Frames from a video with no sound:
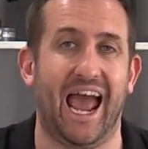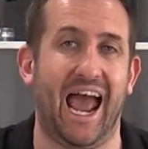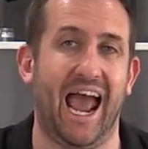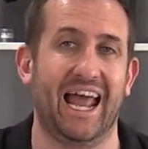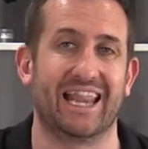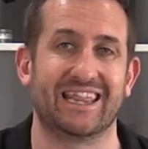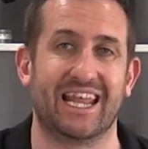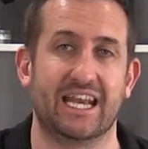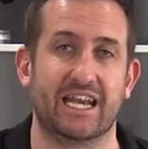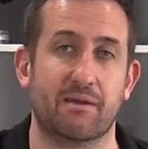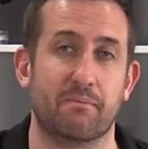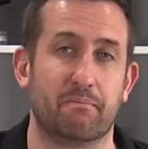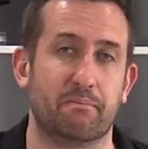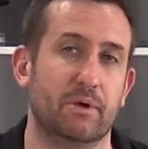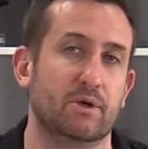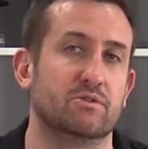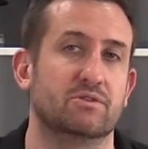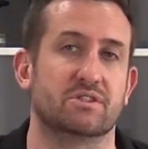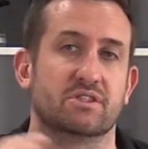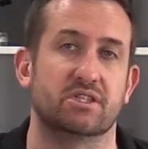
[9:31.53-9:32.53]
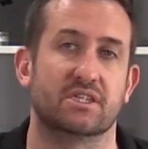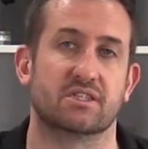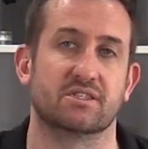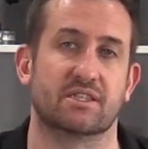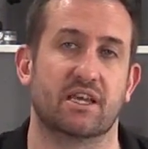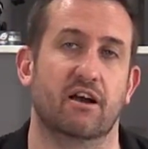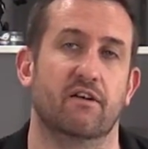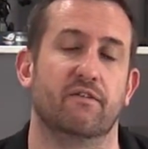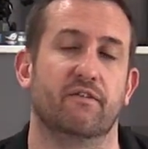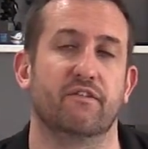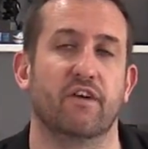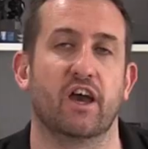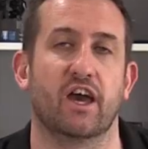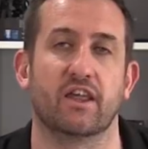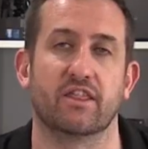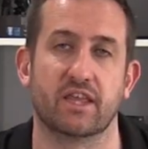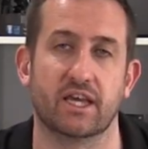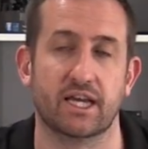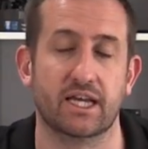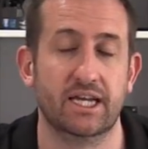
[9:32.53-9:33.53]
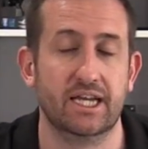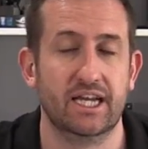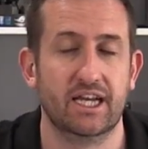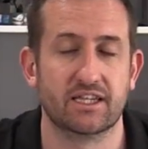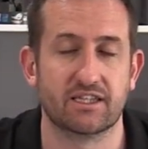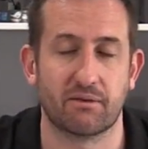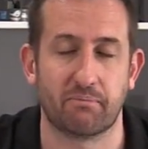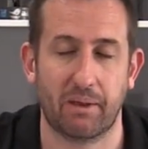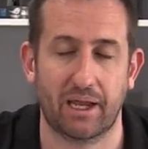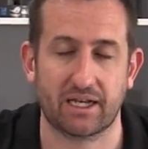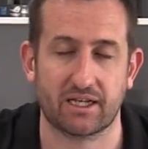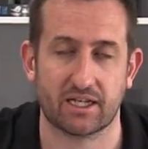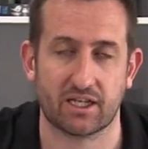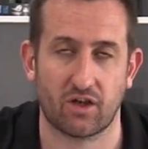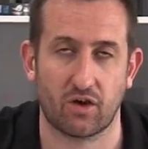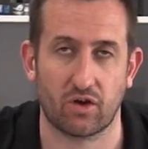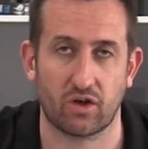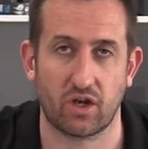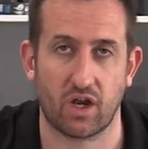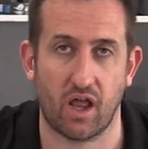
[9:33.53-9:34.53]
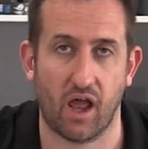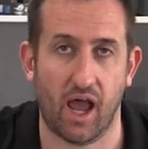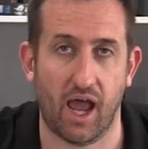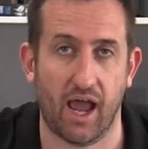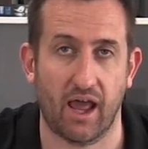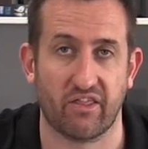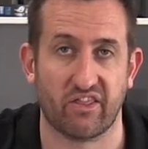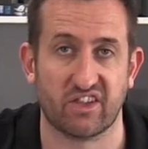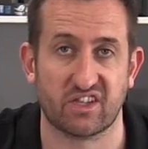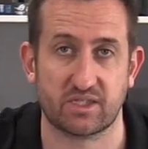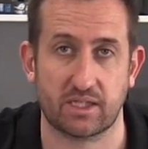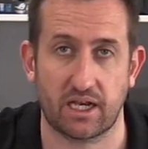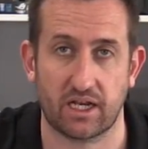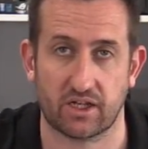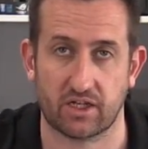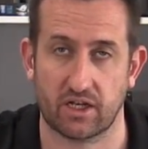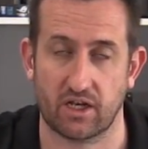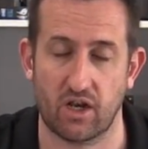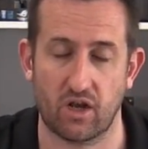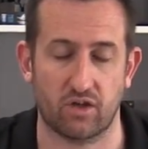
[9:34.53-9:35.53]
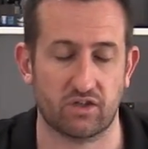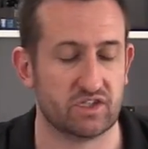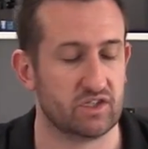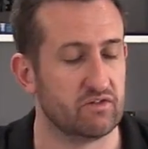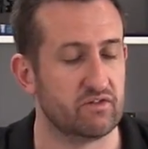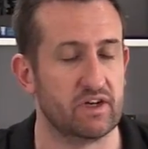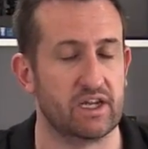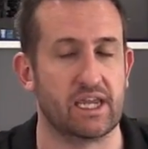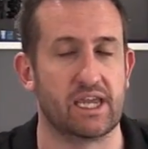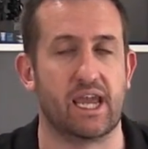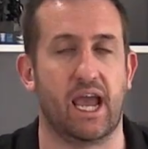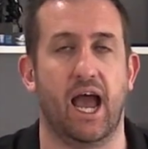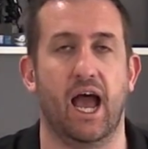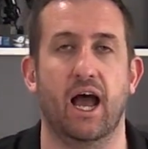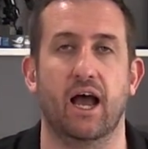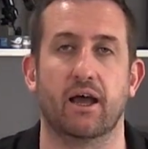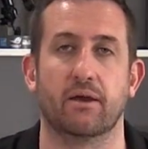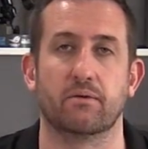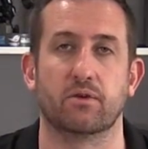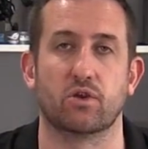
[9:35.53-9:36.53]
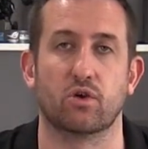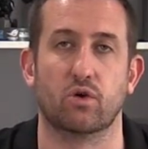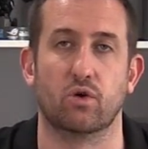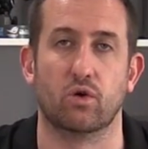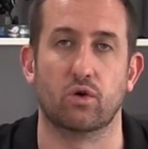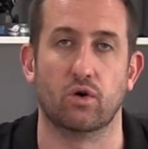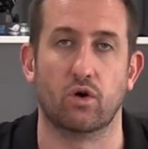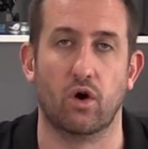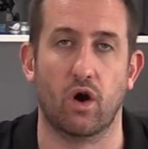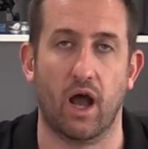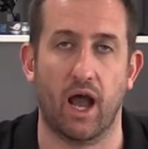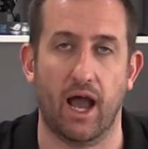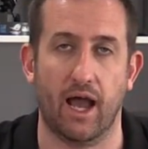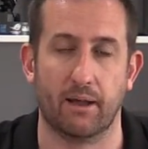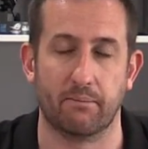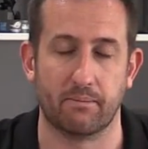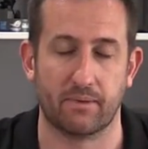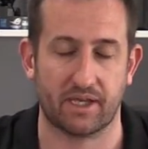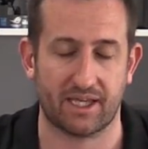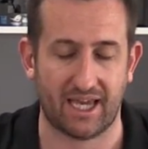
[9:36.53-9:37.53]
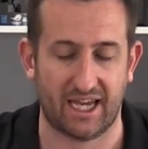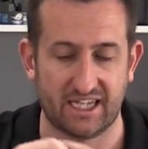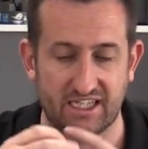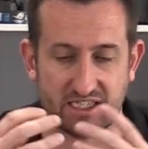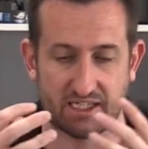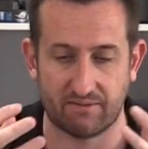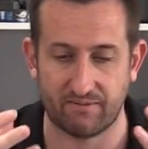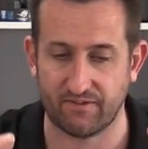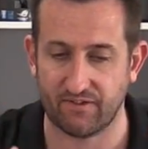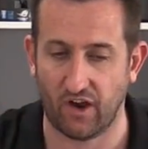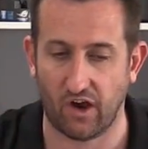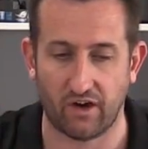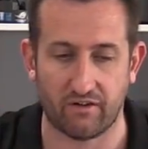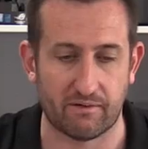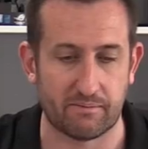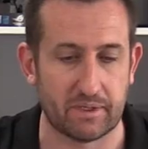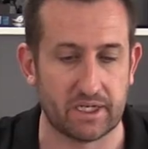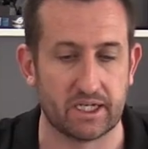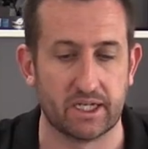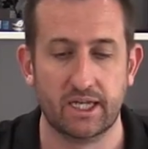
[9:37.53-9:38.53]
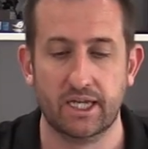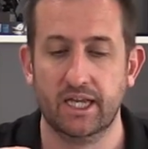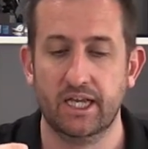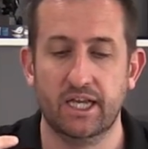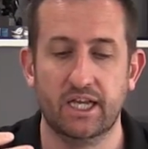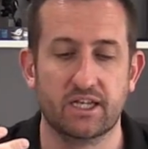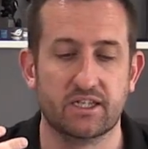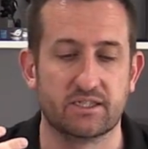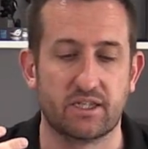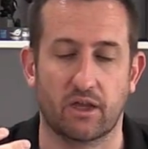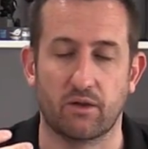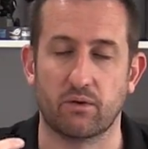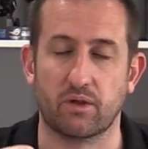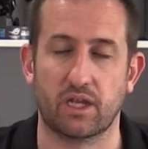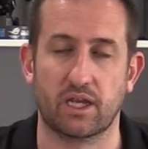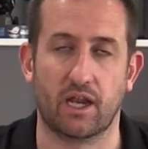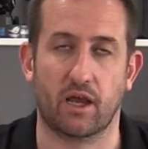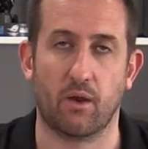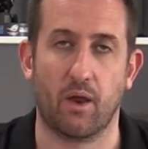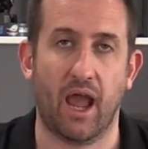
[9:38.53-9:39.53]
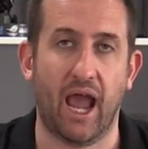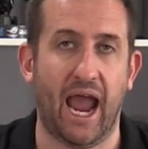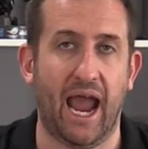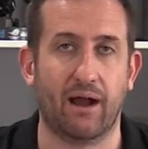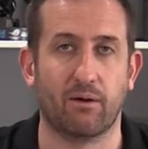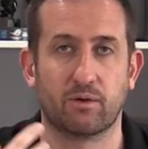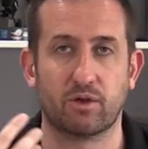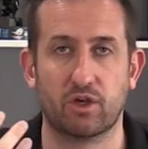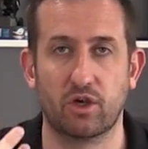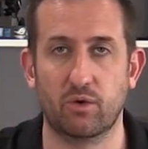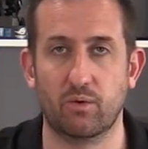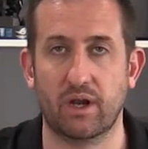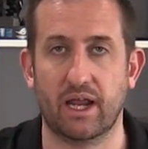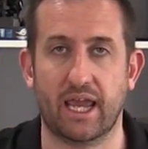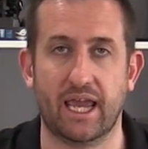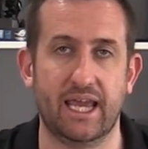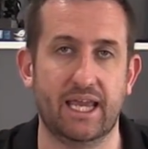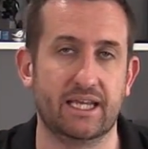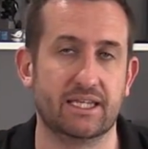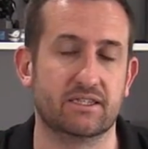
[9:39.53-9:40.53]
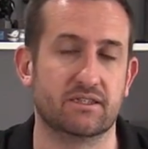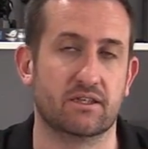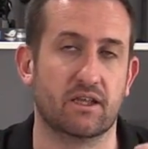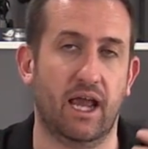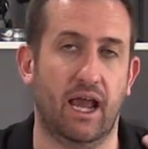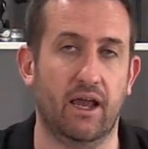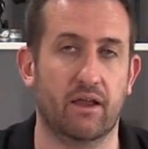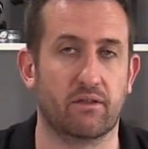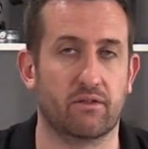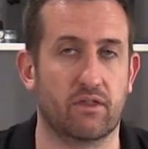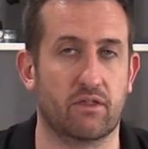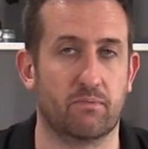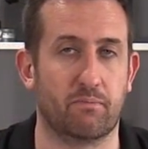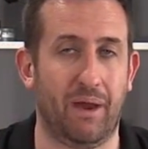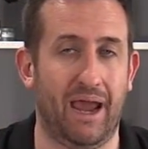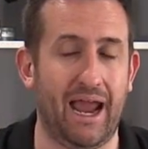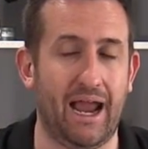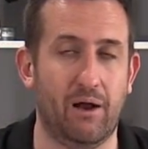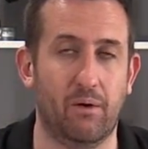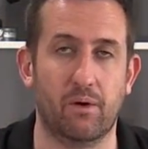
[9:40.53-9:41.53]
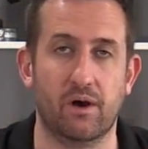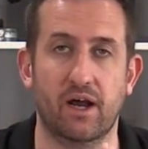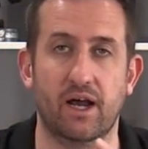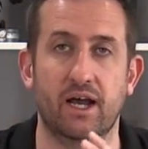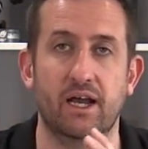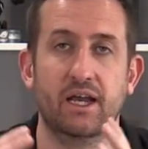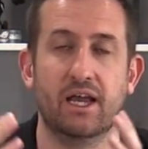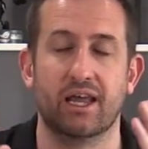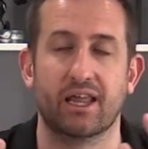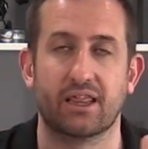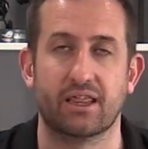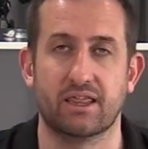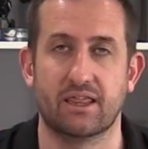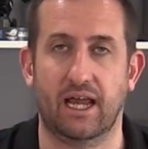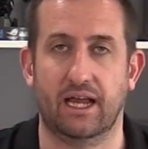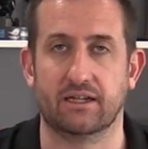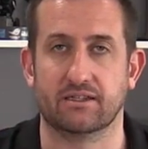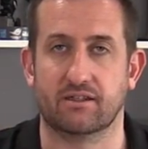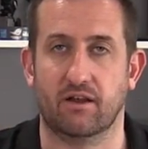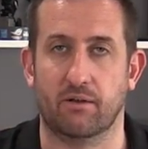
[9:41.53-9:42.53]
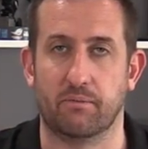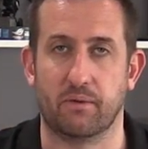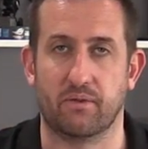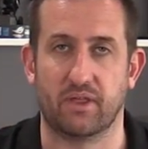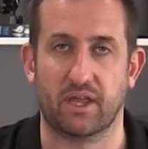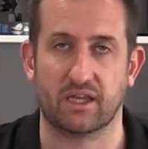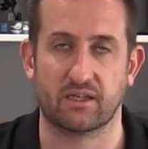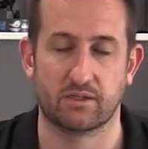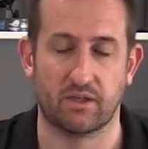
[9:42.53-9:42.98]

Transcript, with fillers: And then it boosts itself further depending on uh, the silicon lottery, uh, your um, case environment, so, you know, how cool it is, uh, power, that type of thing.